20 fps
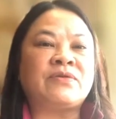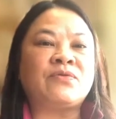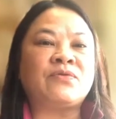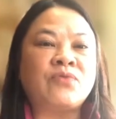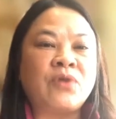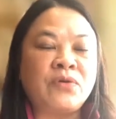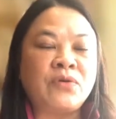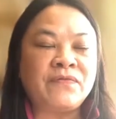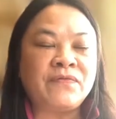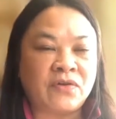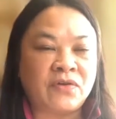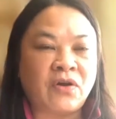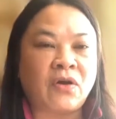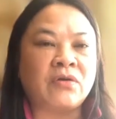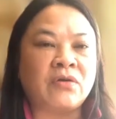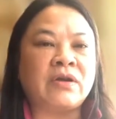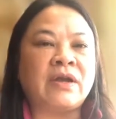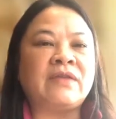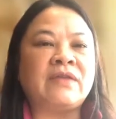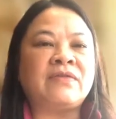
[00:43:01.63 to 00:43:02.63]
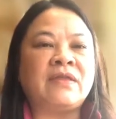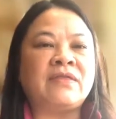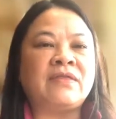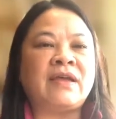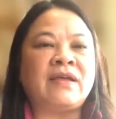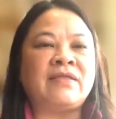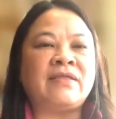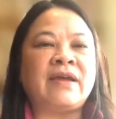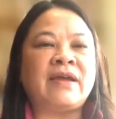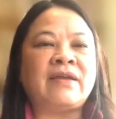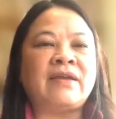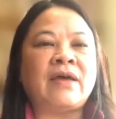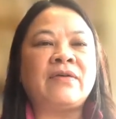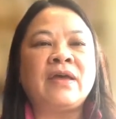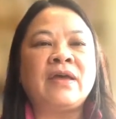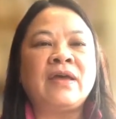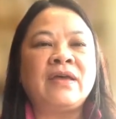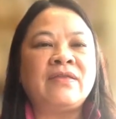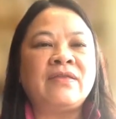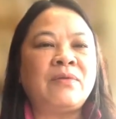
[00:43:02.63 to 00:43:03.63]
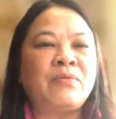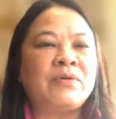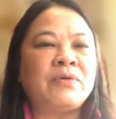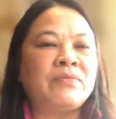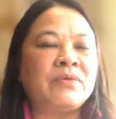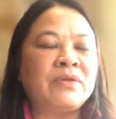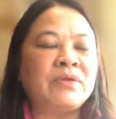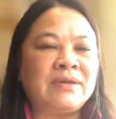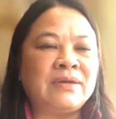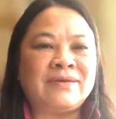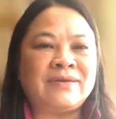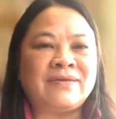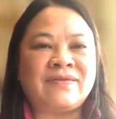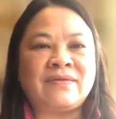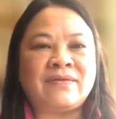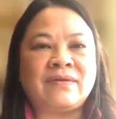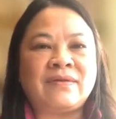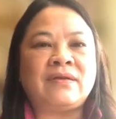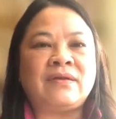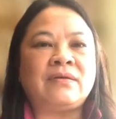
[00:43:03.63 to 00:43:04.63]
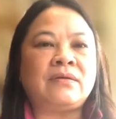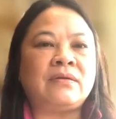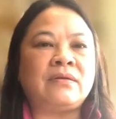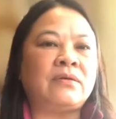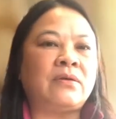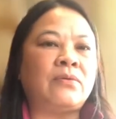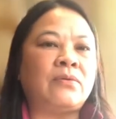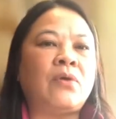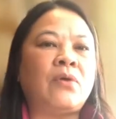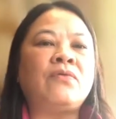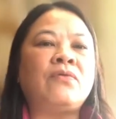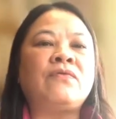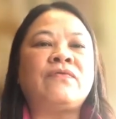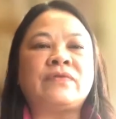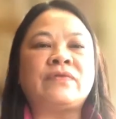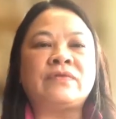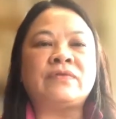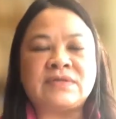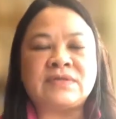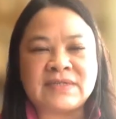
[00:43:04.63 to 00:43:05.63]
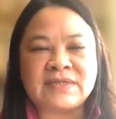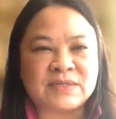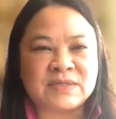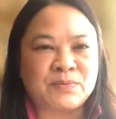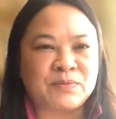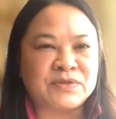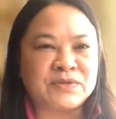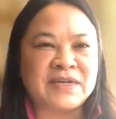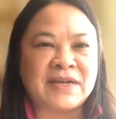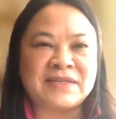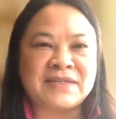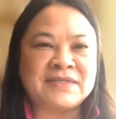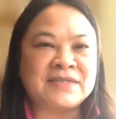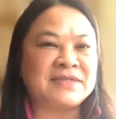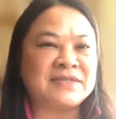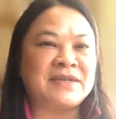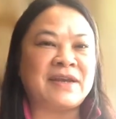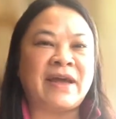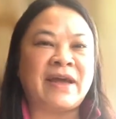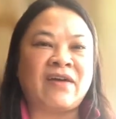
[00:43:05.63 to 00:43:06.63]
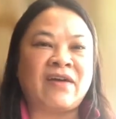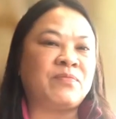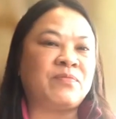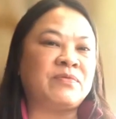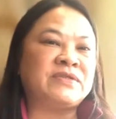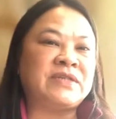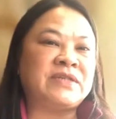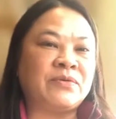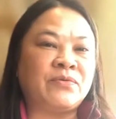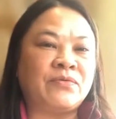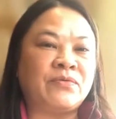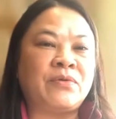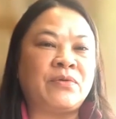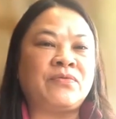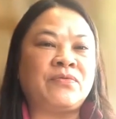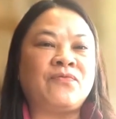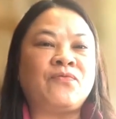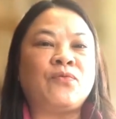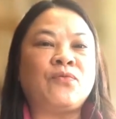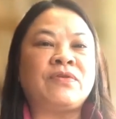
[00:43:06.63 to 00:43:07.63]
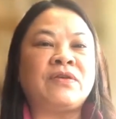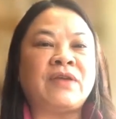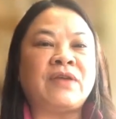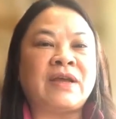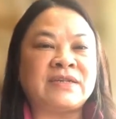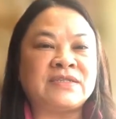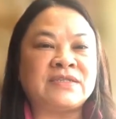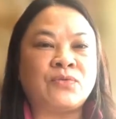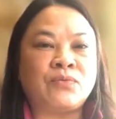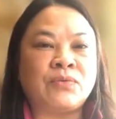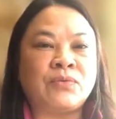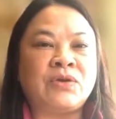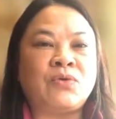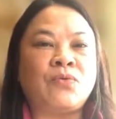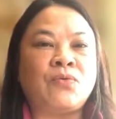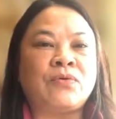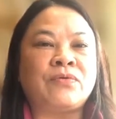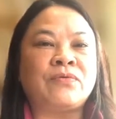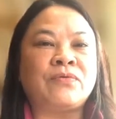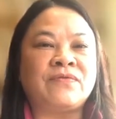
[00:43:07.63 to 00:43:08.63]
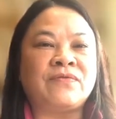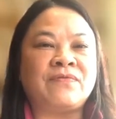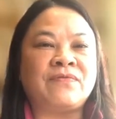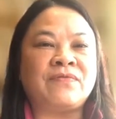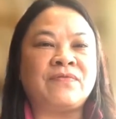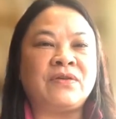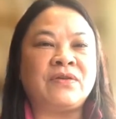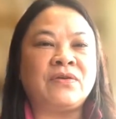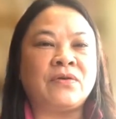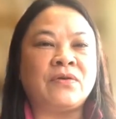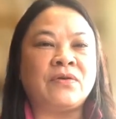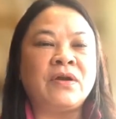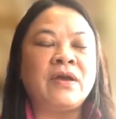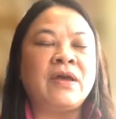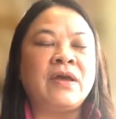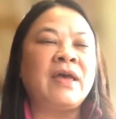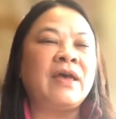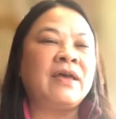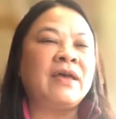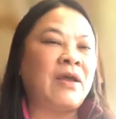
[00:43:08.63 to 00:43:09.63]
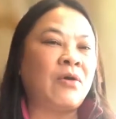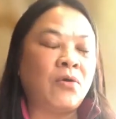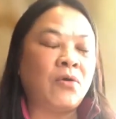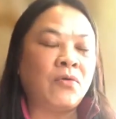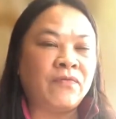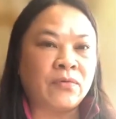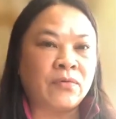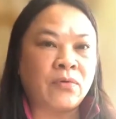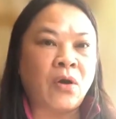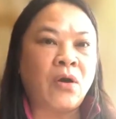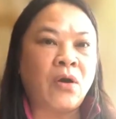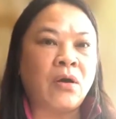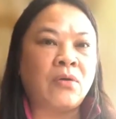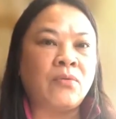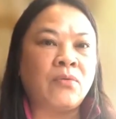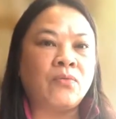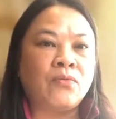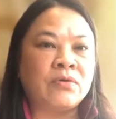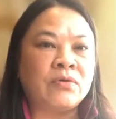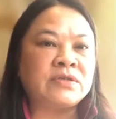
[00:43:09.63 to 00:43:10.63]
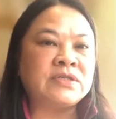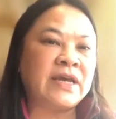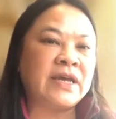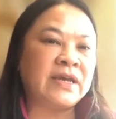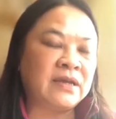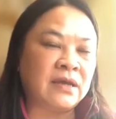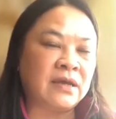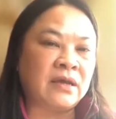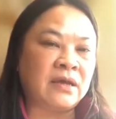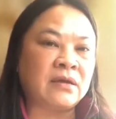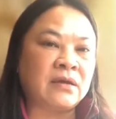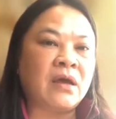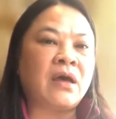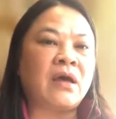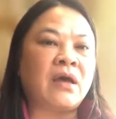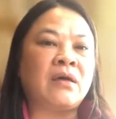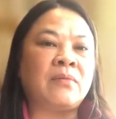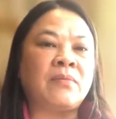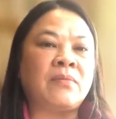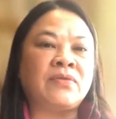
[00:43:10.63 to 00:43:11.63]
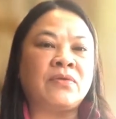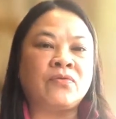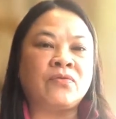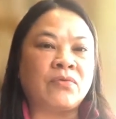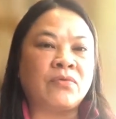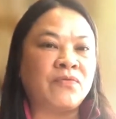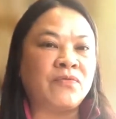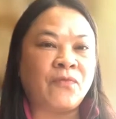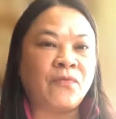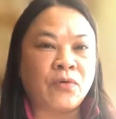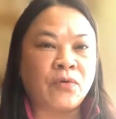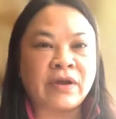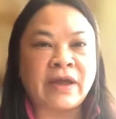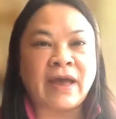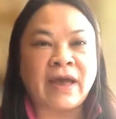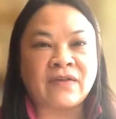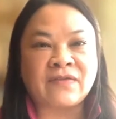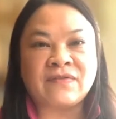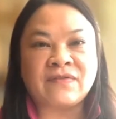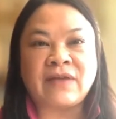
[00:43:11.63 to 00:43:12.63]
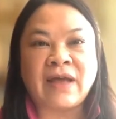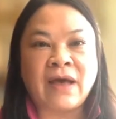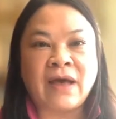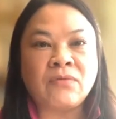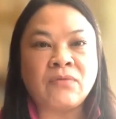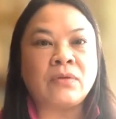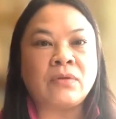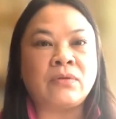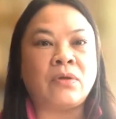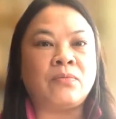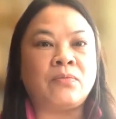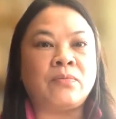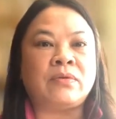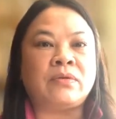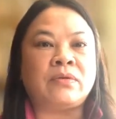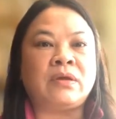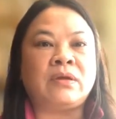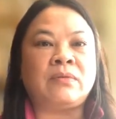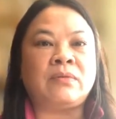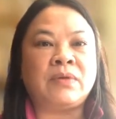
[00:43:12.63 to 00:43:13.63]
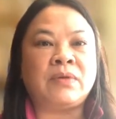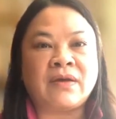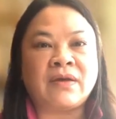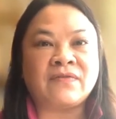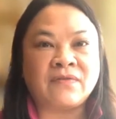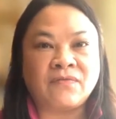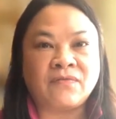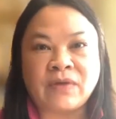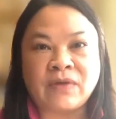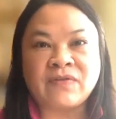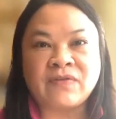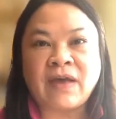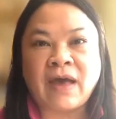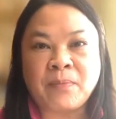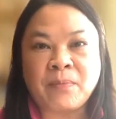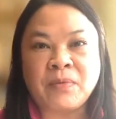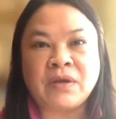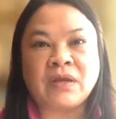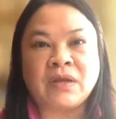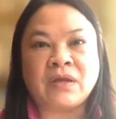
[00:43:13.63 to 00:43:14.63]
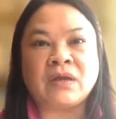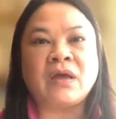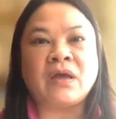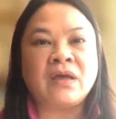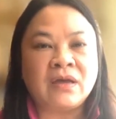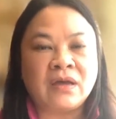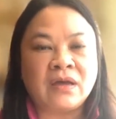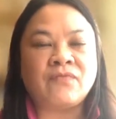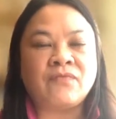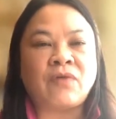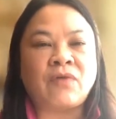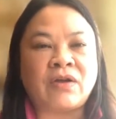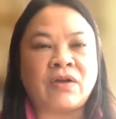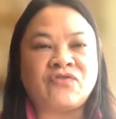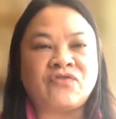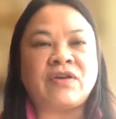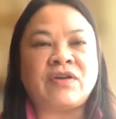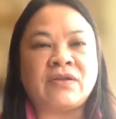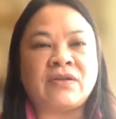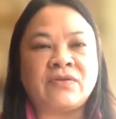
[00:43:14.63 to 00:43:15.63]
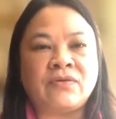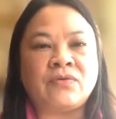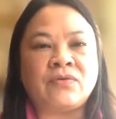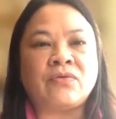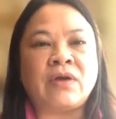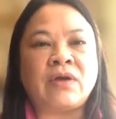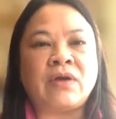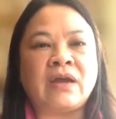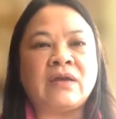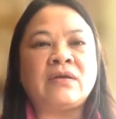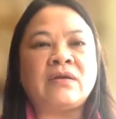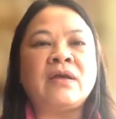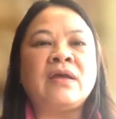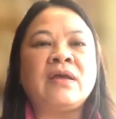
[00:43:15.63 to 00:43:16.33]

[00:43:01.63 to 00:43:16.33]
growth target that they laid out, they would really need to see, over 6%, 6.5% growth for the next 3 quarters of the year. Now, overall, we're taking the growth forecast down globally because of what's happening in Russia and Ukraine.